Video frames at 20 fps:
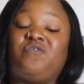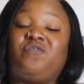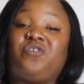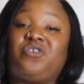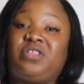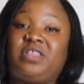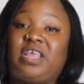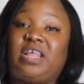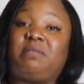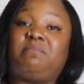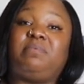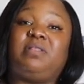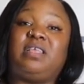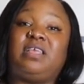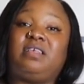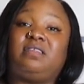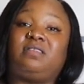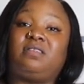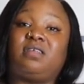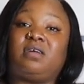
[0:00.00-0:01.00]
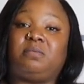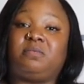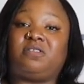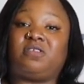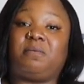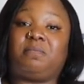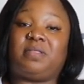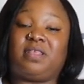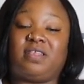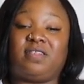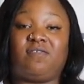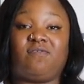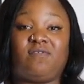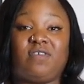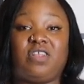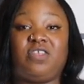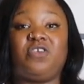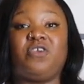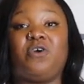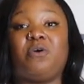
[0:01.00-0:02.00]
If you did, please thumbs up this
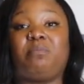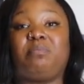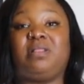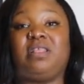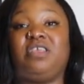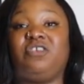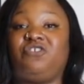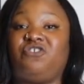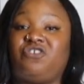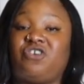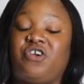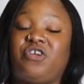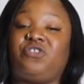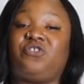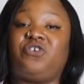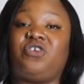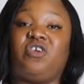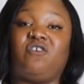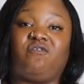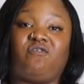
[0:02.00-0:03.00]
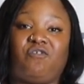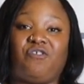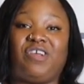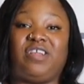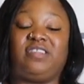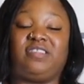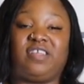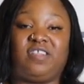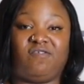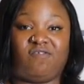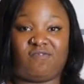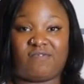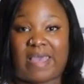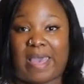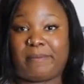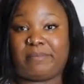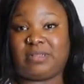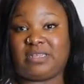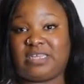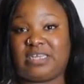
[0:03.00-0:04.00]
video. Please share it to your friends and
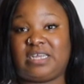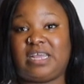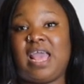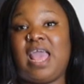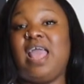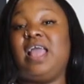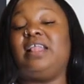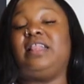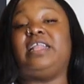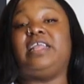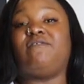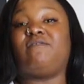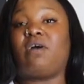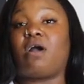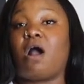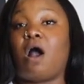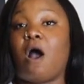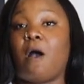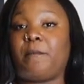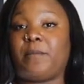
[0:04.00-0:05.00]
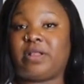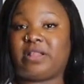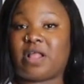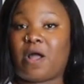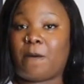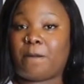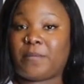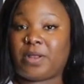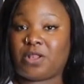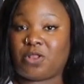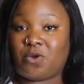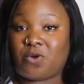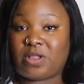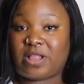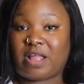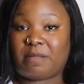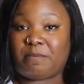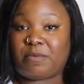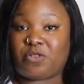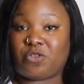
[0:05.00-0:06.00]
family. Leave a comment down below.
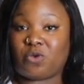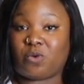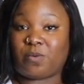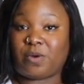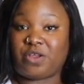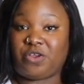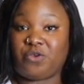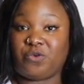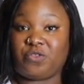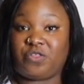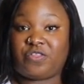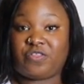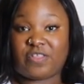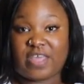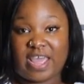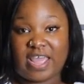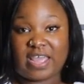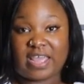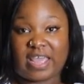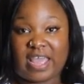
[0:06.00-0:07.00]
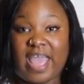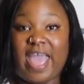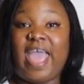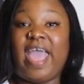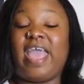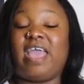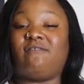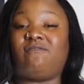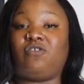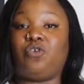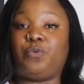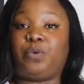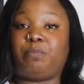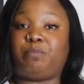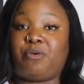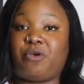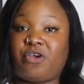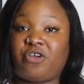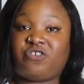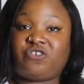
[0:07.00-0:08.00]
Let me know what you think. If you would
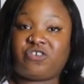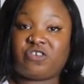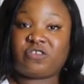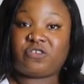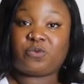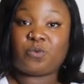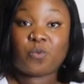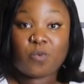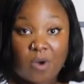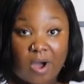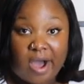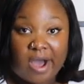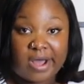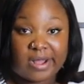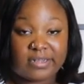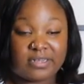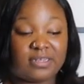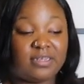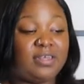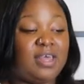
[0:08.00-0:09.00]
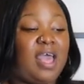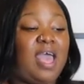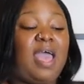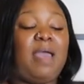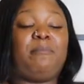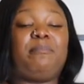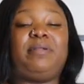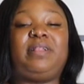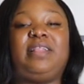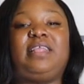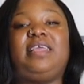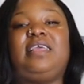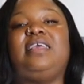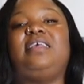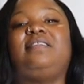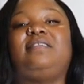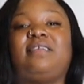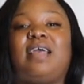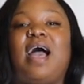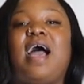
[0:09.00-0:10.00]
purchase one,
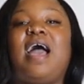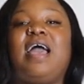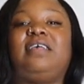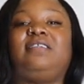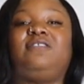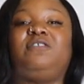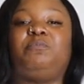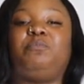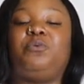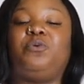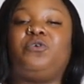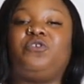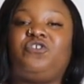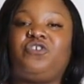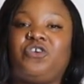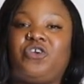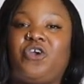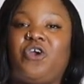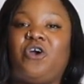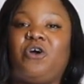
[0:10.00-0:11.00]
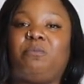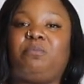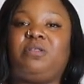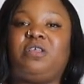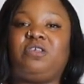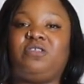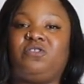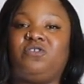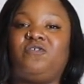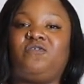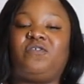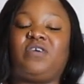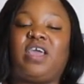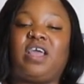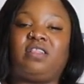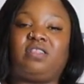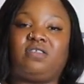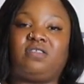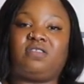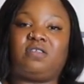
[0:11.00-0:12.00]
please guys, support your girl. Please don't
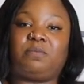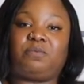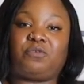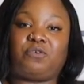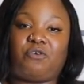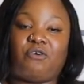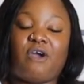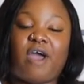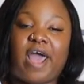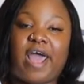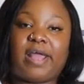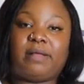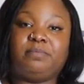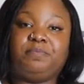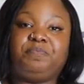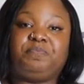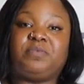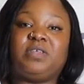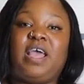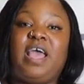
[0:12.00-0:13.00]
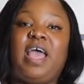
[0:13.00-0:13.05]
forget to subscribe.